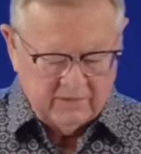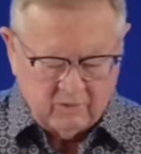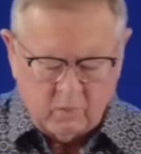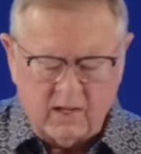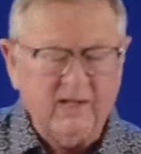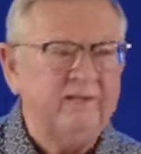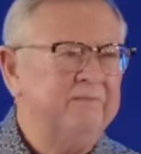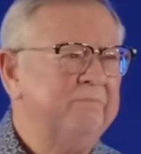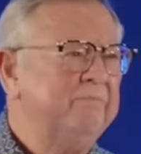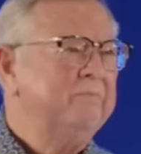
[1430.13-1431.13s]
The
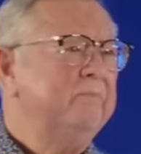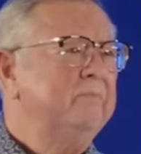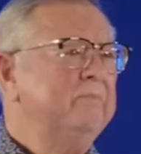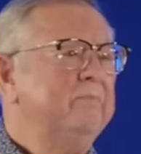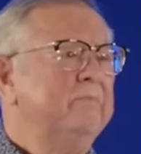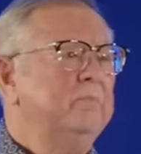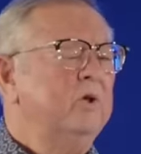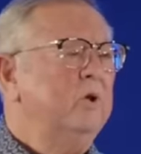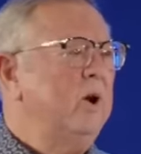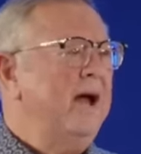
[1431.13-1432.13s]
one
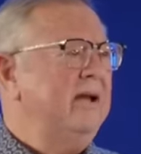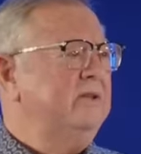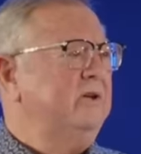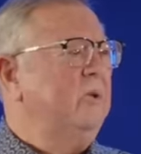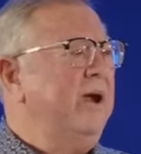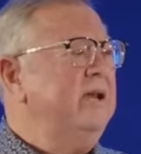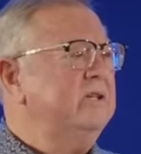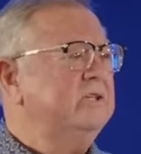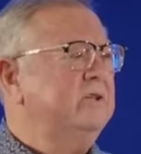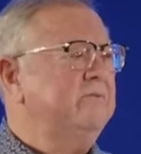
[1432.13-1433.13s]
who had the
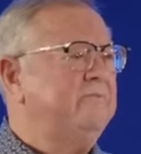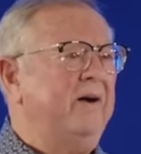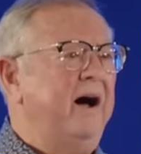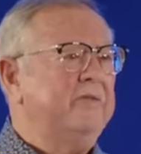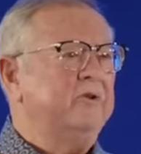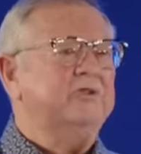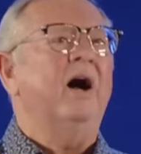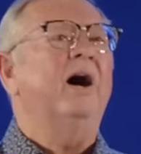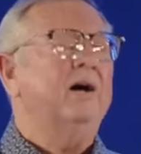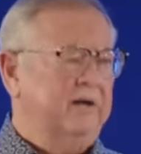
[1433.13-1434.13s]
greatest father's
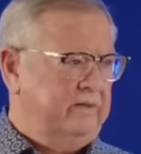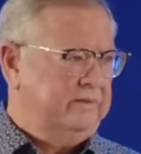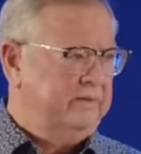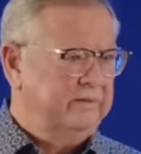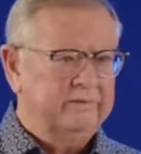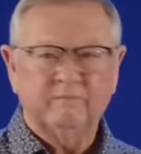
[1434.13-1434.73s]
heart